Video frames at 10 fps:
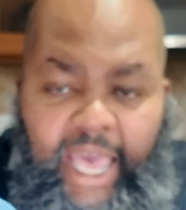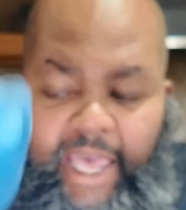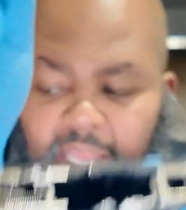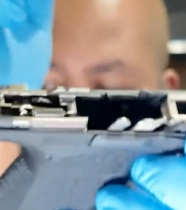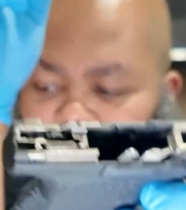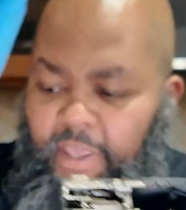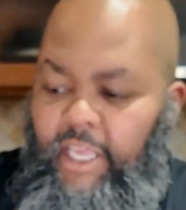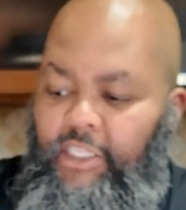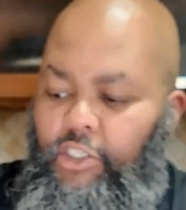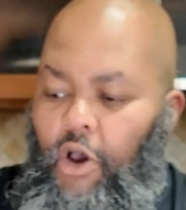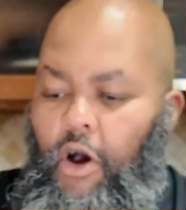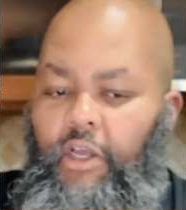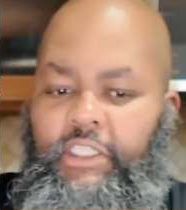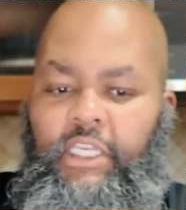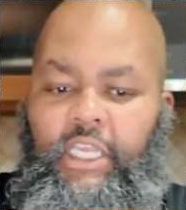and if it gets
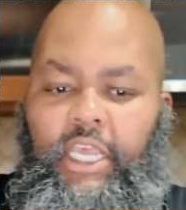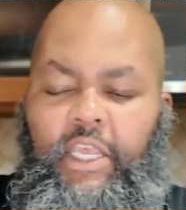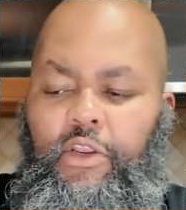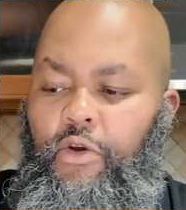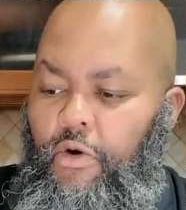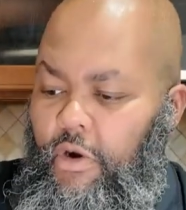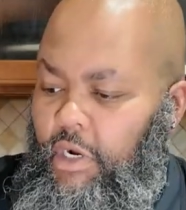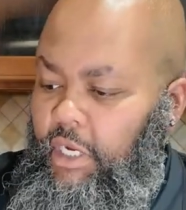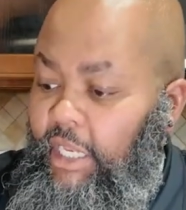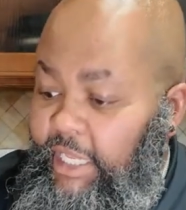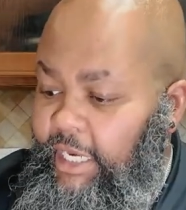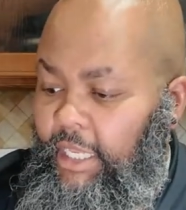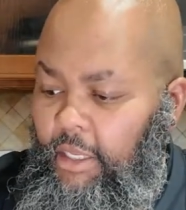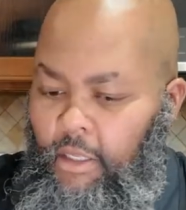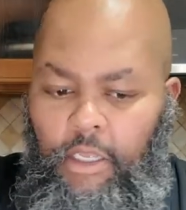caught in your
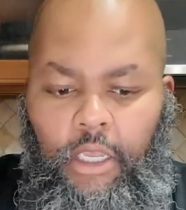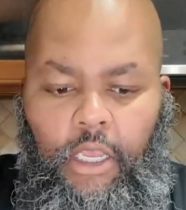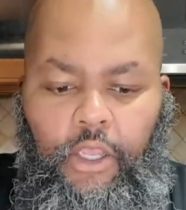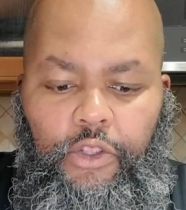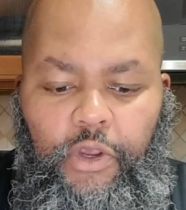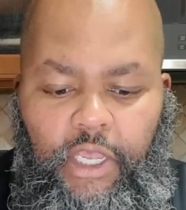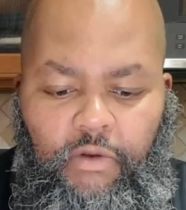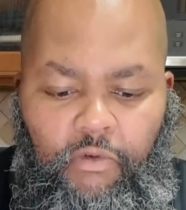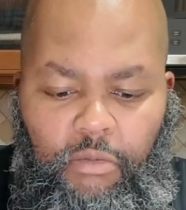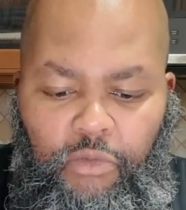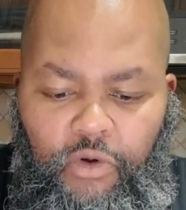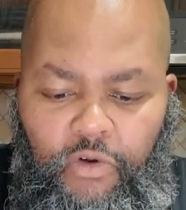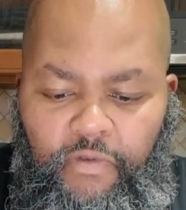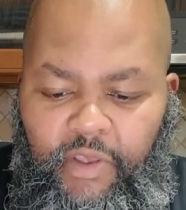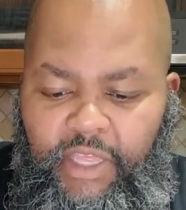cleaning, you could
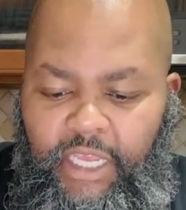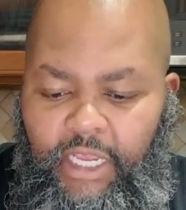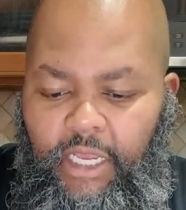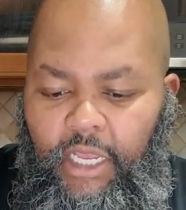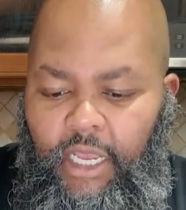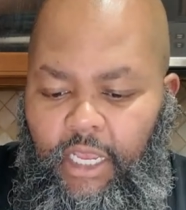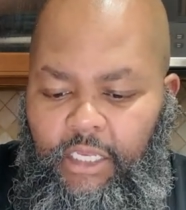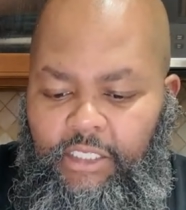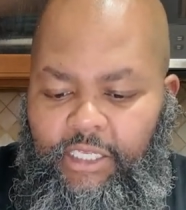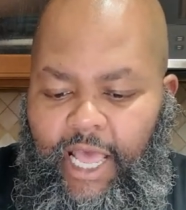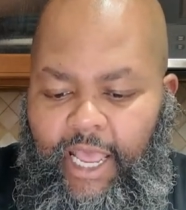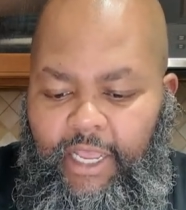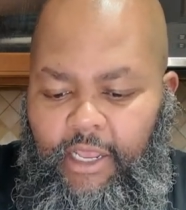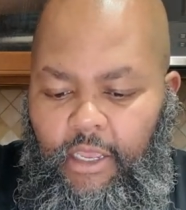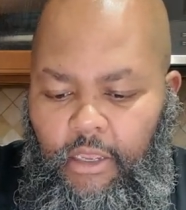remove the
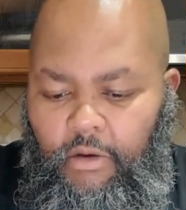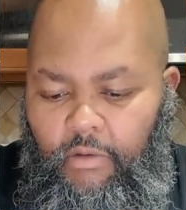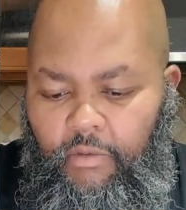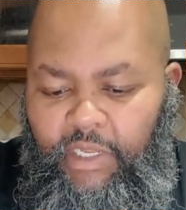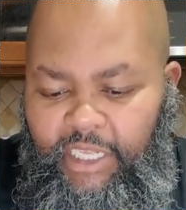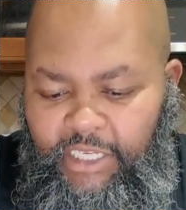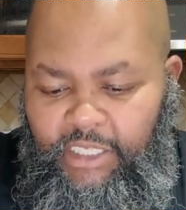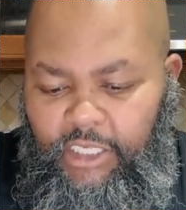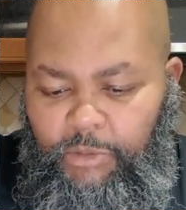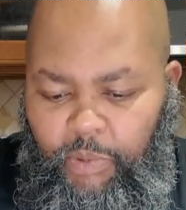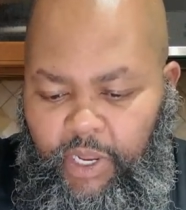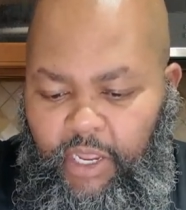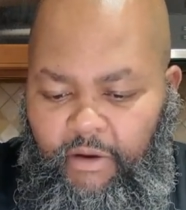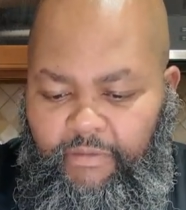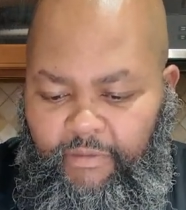slide release
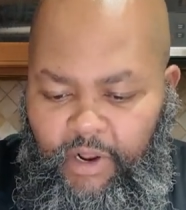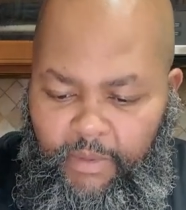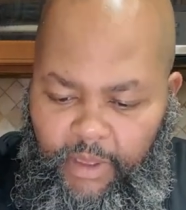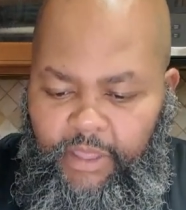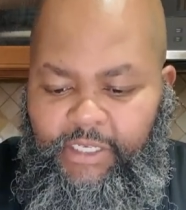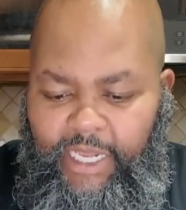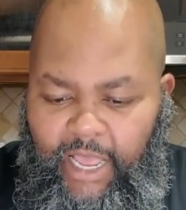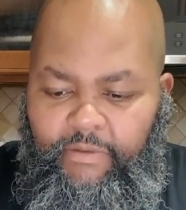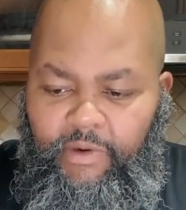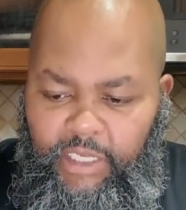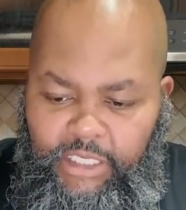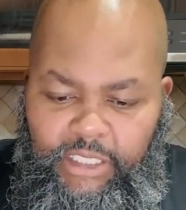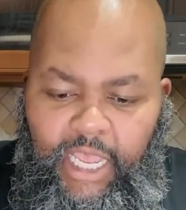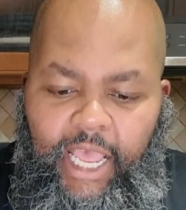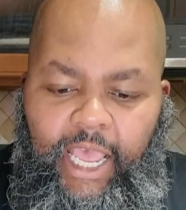spring from the slide
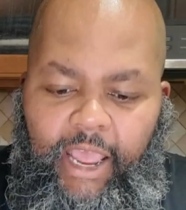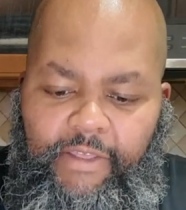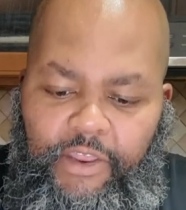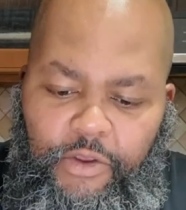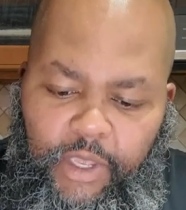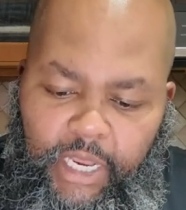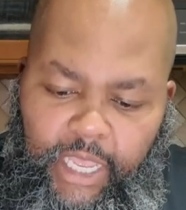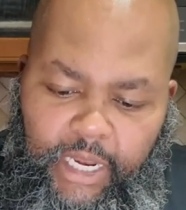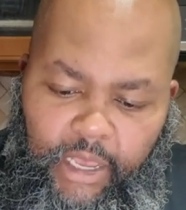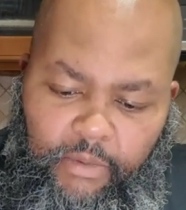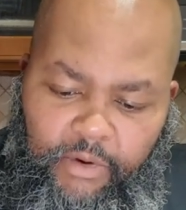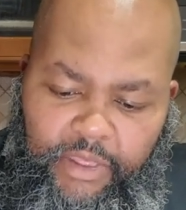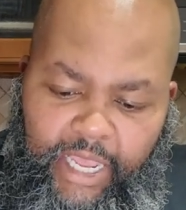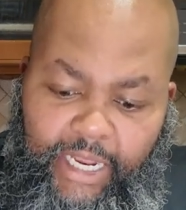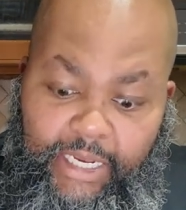release, and then you could end up
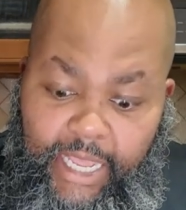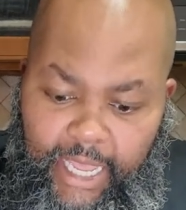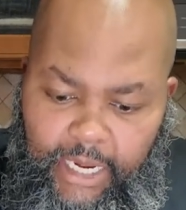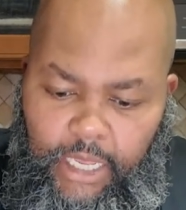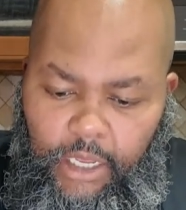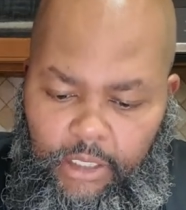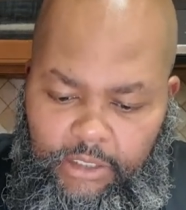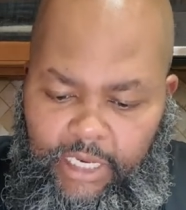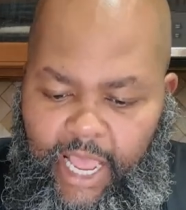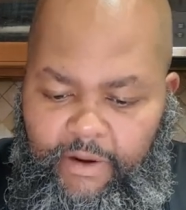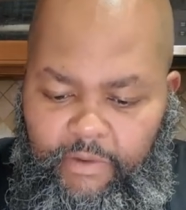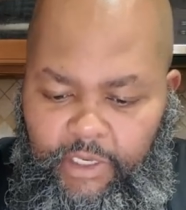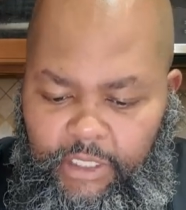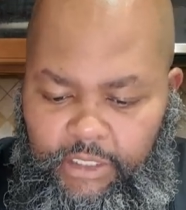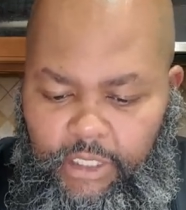with a dead slide
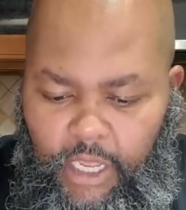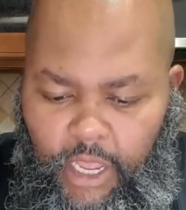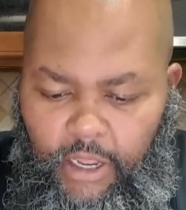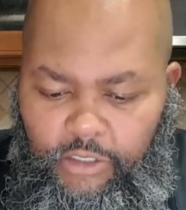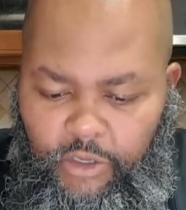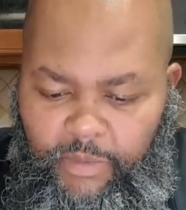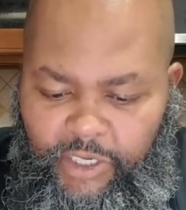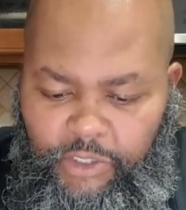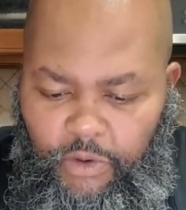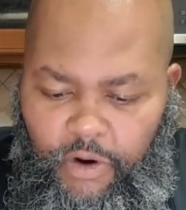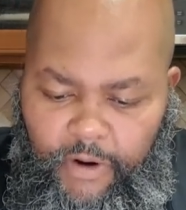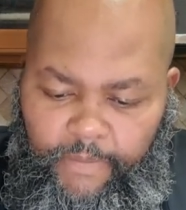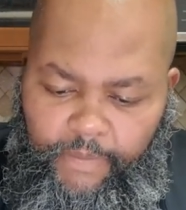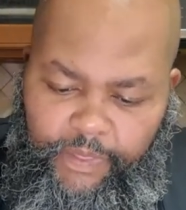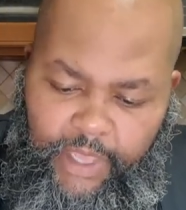release. So make sure
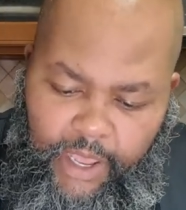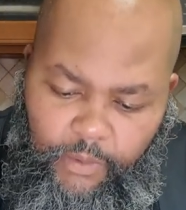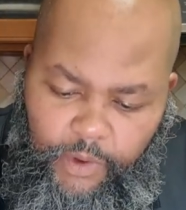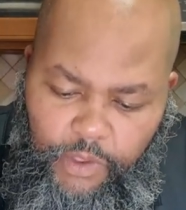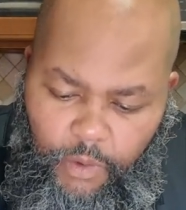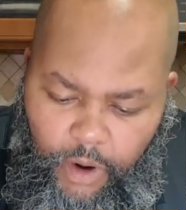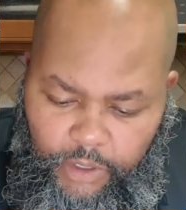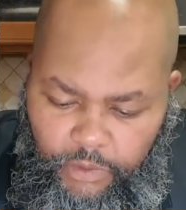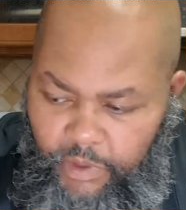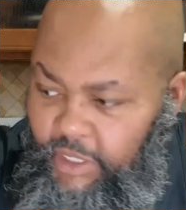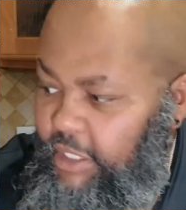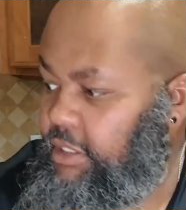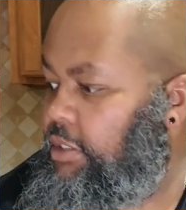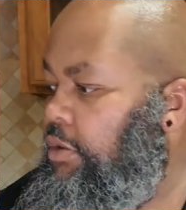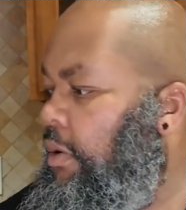that when you are doing
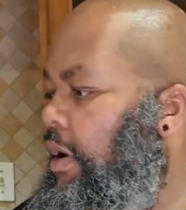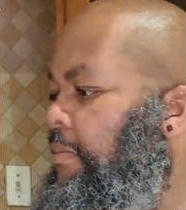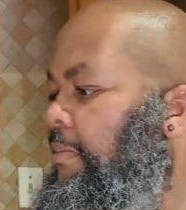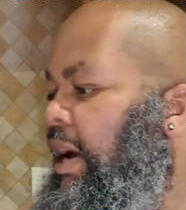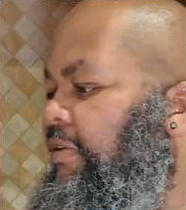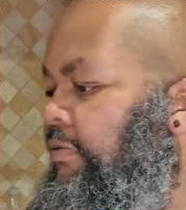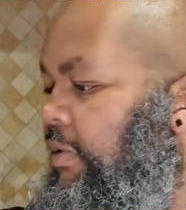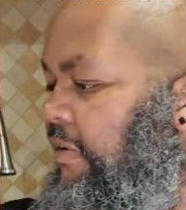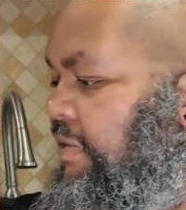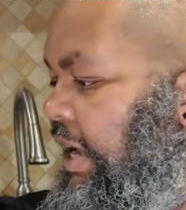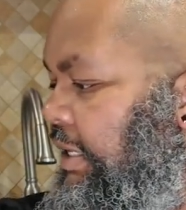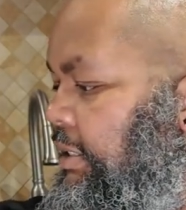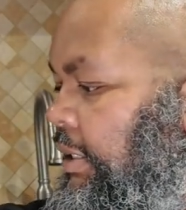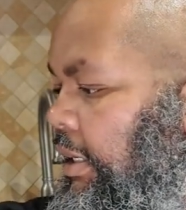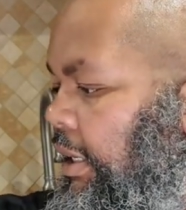this, you are mindful of
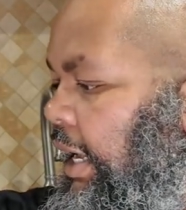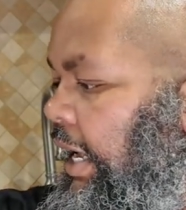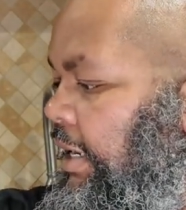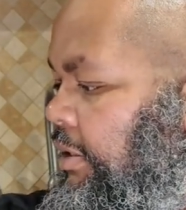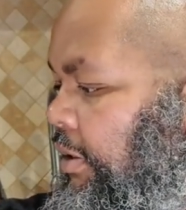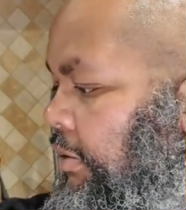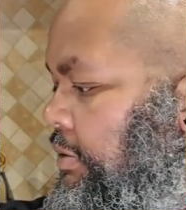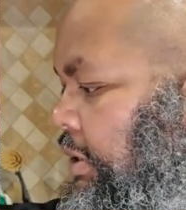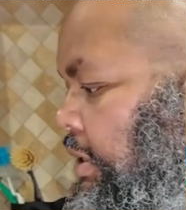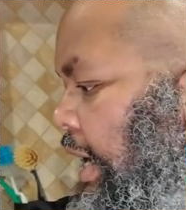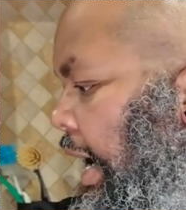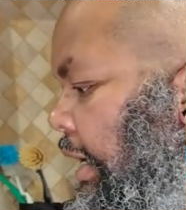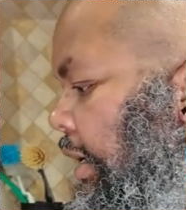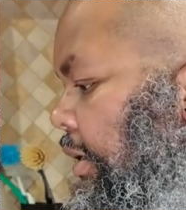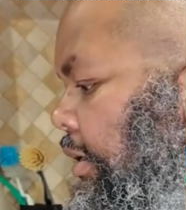that and don't
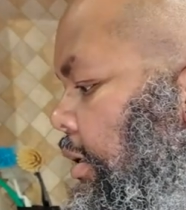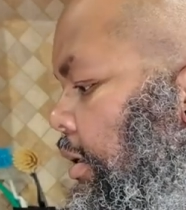knock it.